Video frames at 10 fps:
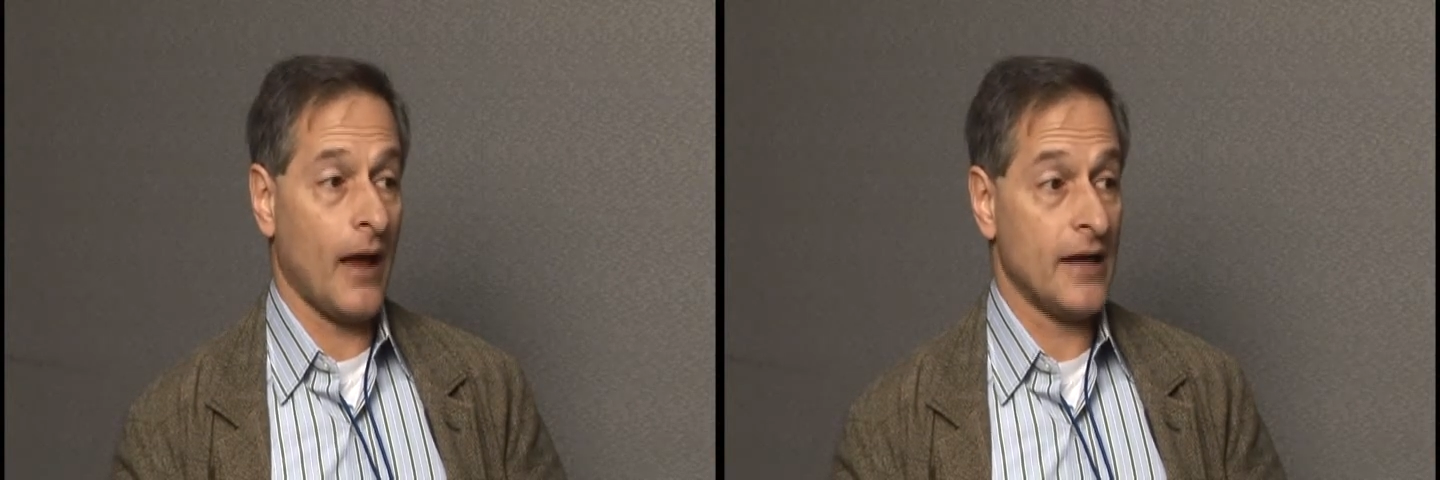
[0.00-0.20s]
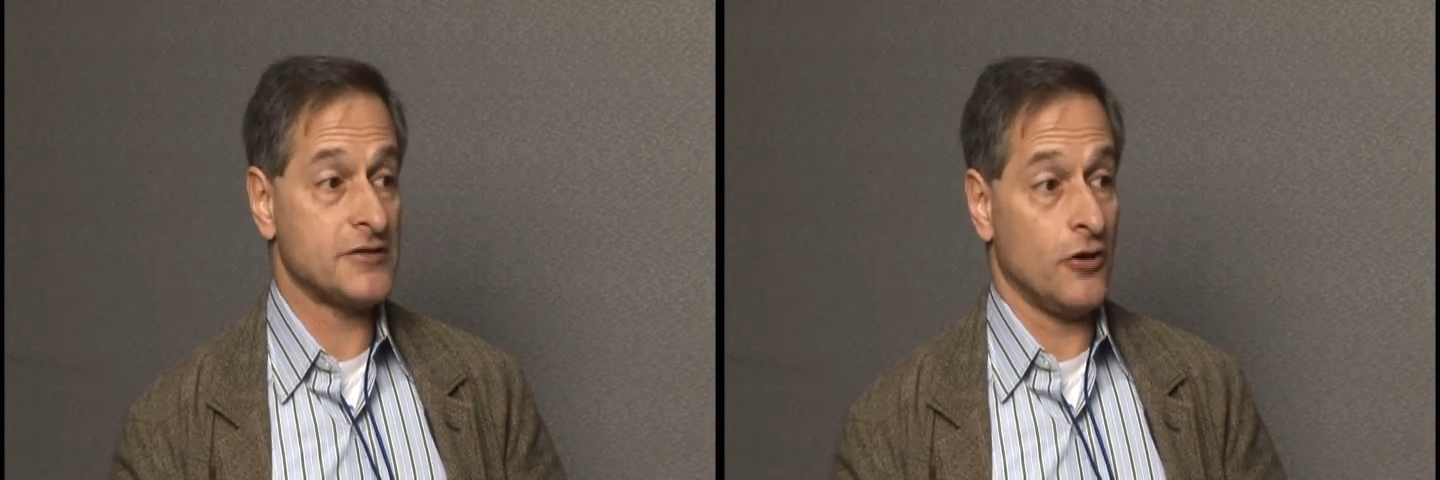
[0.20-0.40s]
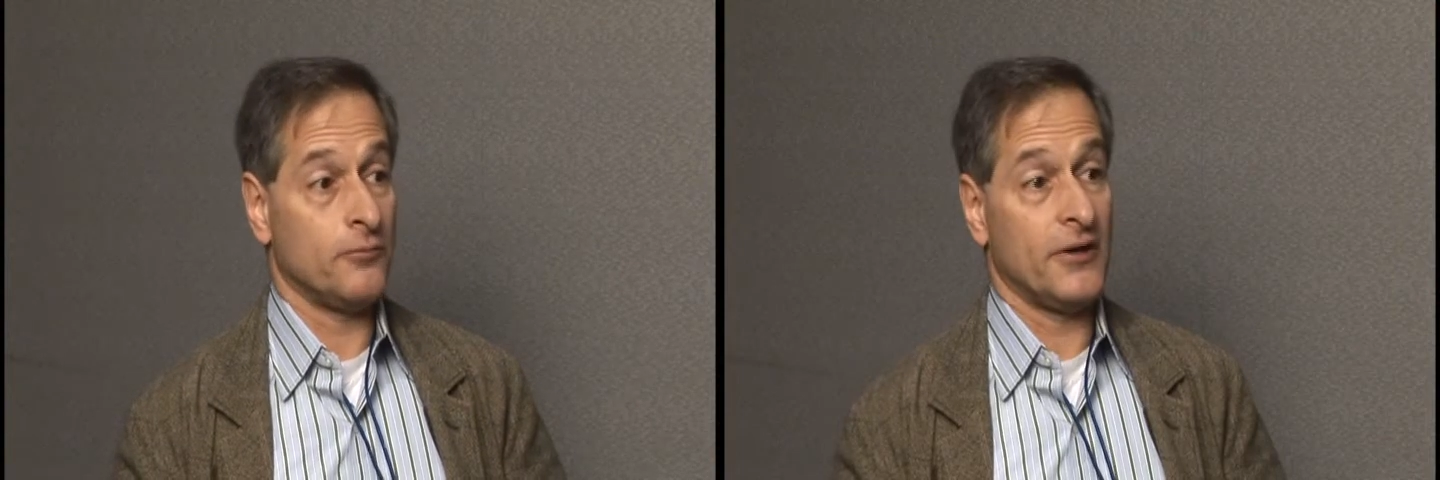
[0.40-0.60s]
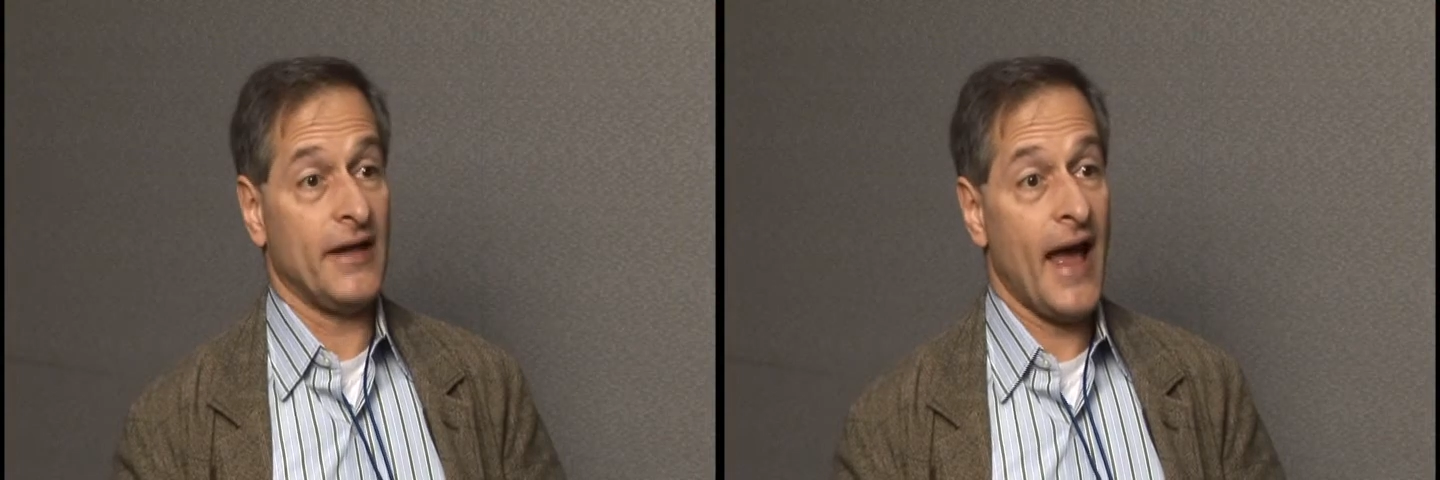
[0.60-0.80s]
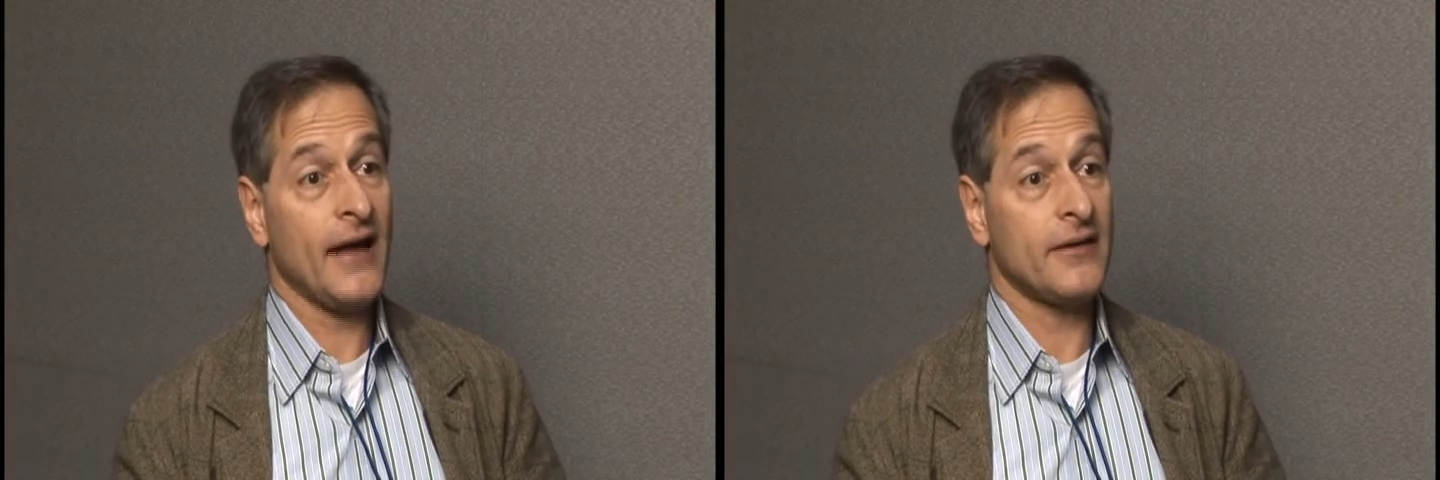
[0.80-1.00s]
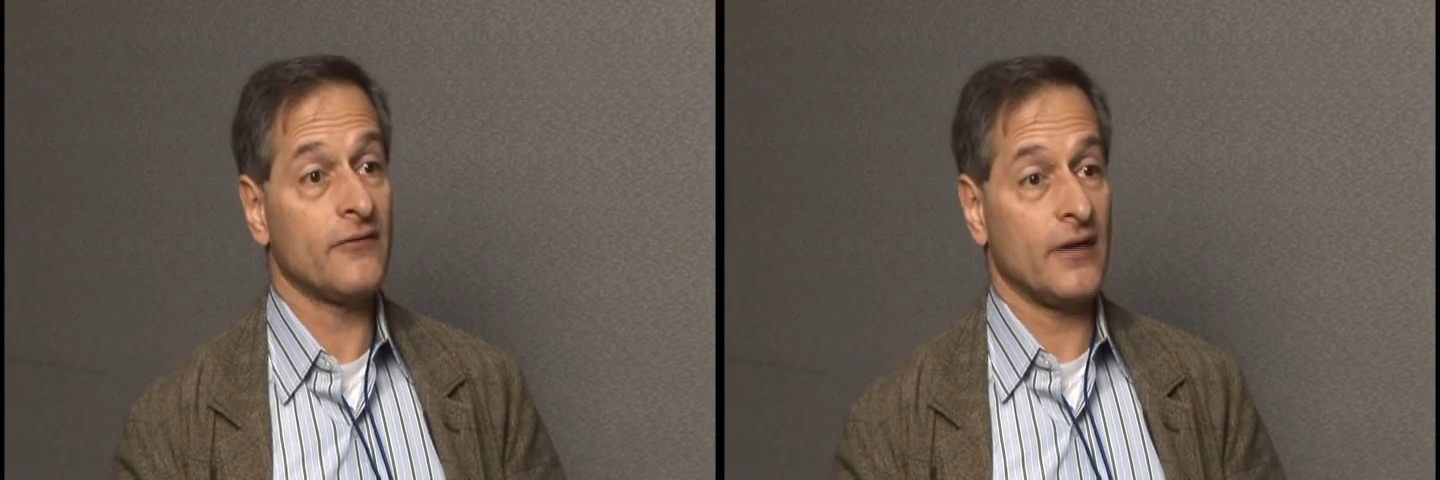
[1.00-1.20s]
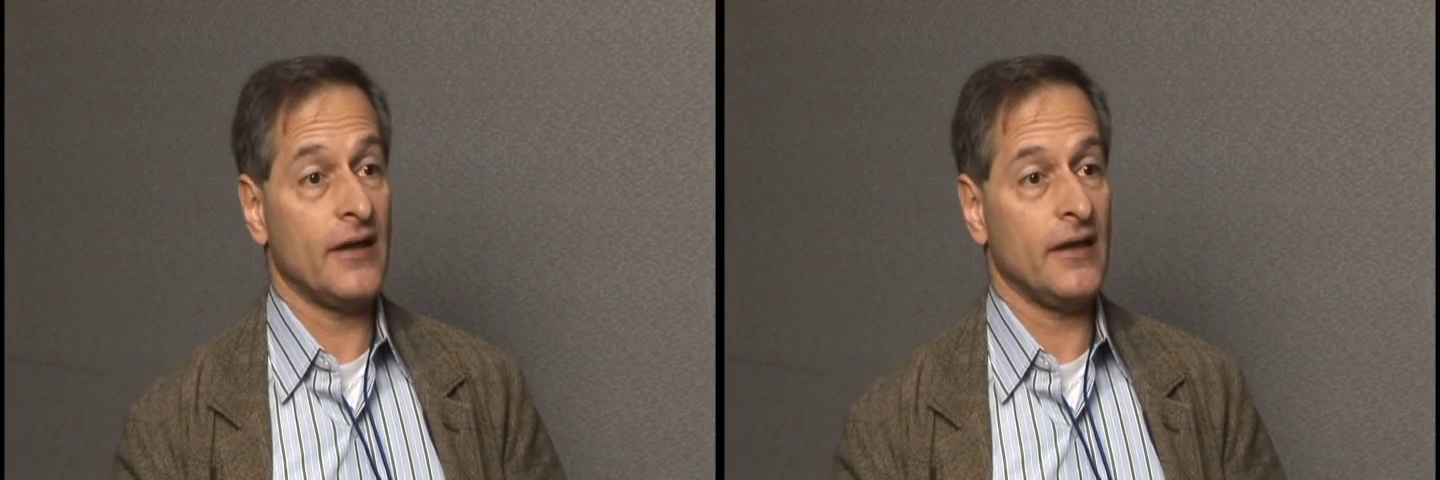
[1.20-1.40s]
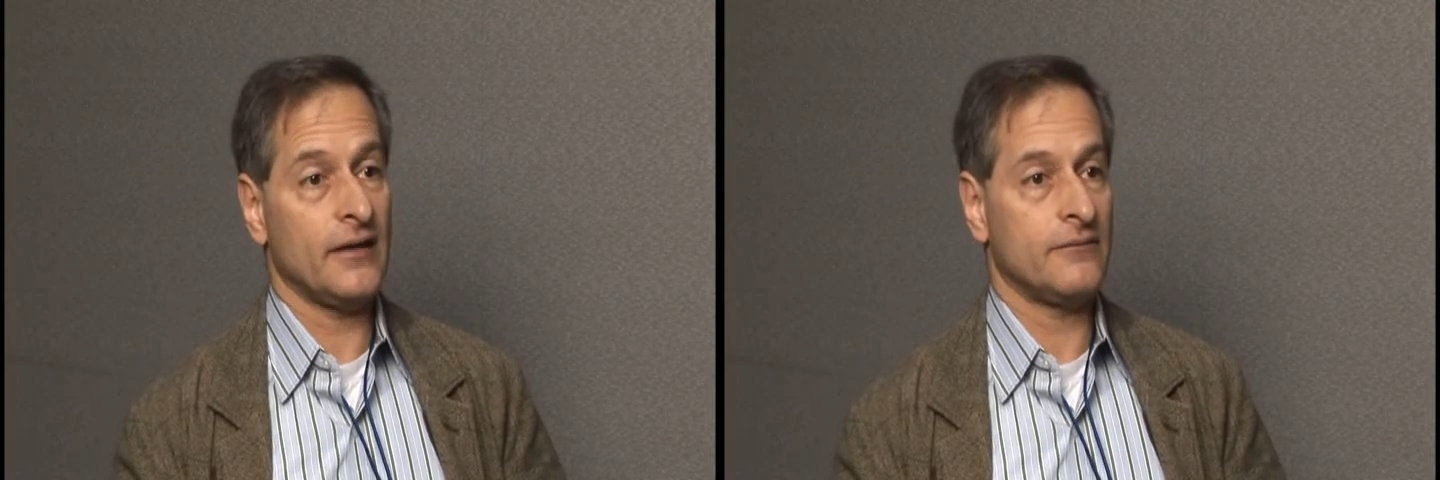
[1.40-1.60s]
I sold pretty
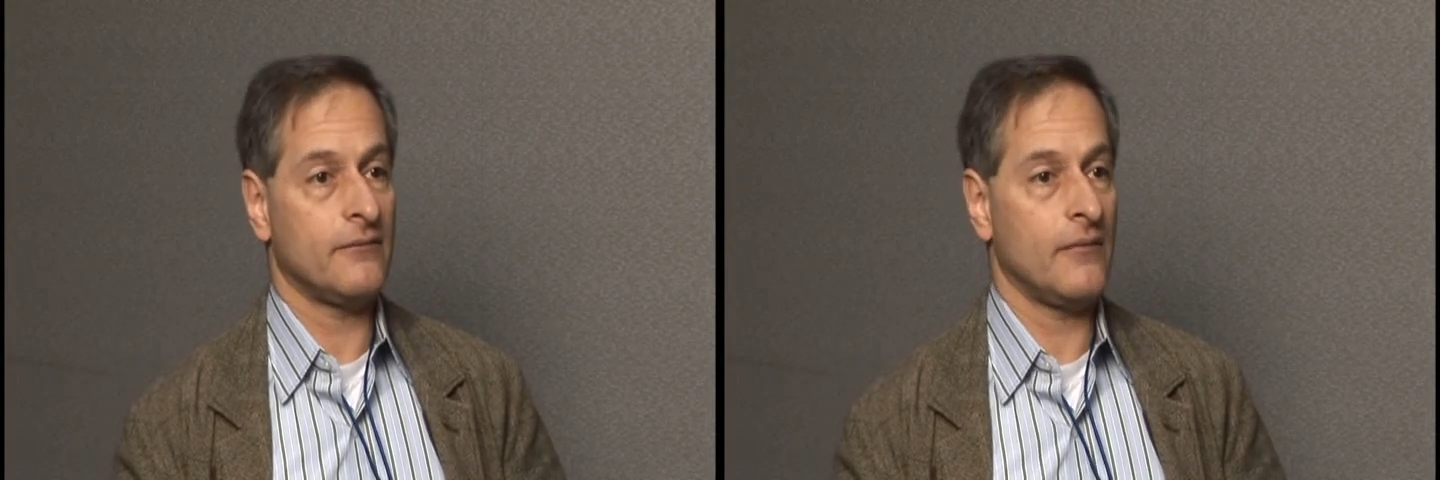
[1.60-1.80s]
actively. I